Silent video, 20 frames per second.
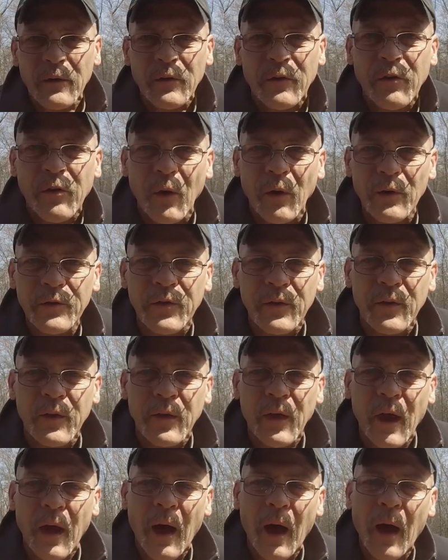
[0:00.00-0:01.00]
and shows you
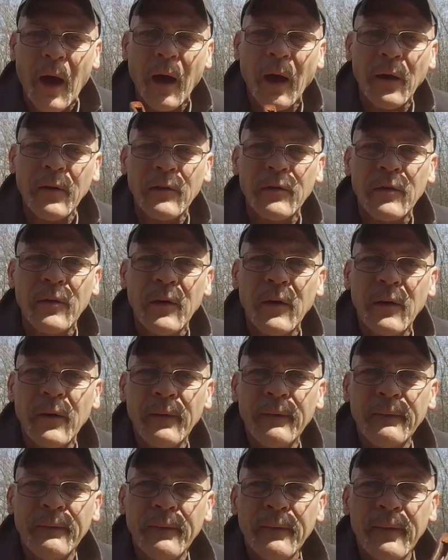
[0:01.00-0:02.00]
the eyes
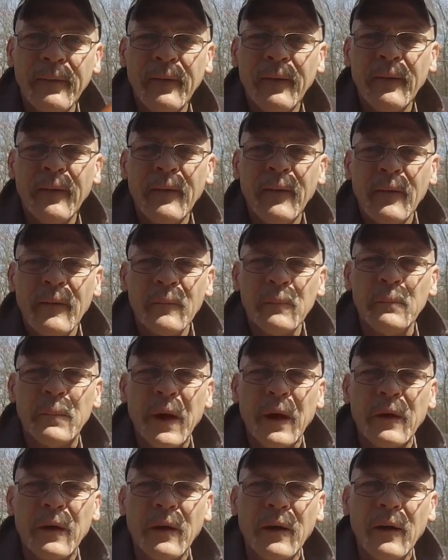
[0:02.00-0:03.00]

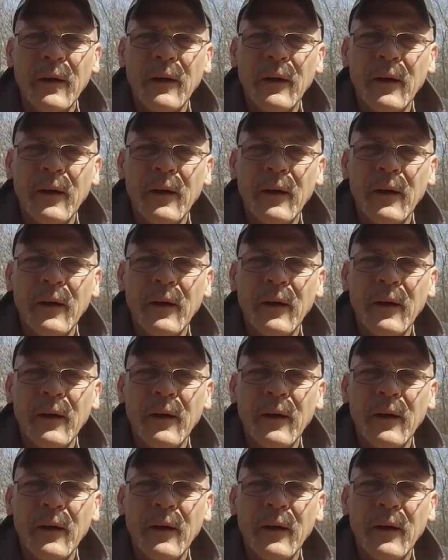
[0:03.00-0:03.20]
better.